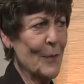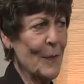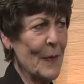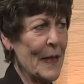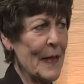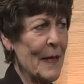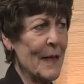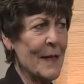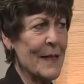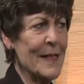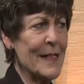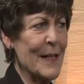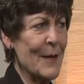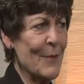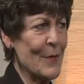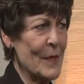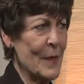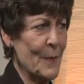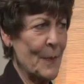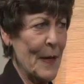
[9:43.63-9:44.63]
Because it
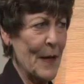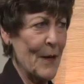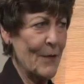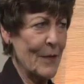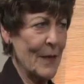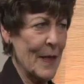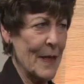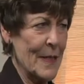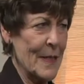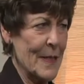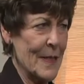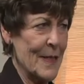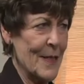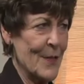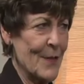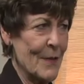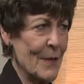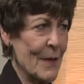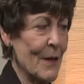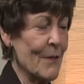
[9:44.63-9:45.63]
was about
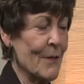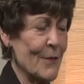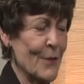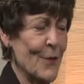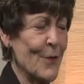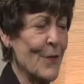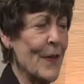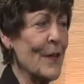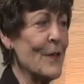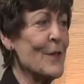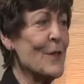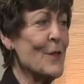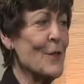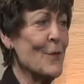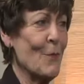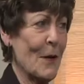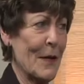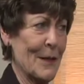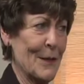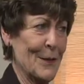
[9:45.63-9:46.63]

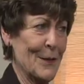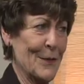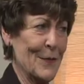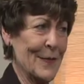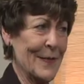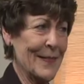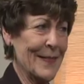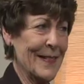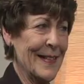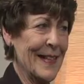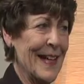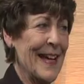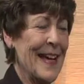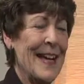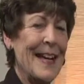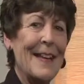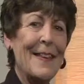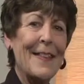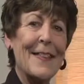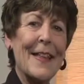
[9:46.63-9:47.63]
2012
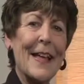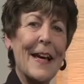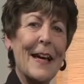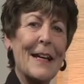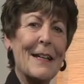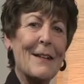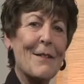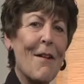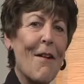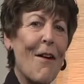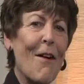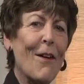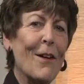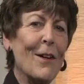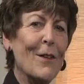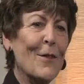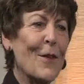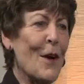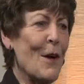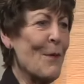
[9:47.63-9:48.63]
that
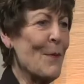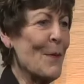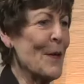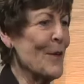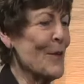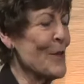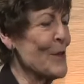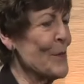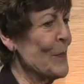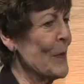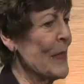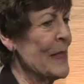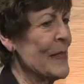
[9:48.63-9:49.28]
all of our readers,